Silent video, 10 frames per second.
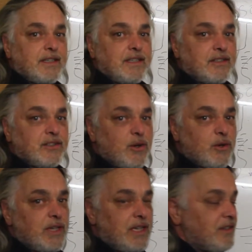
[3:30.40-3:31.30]
so
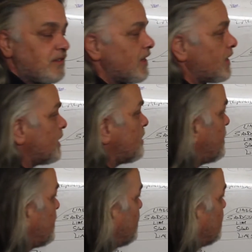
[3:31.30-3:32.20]
he's not going to be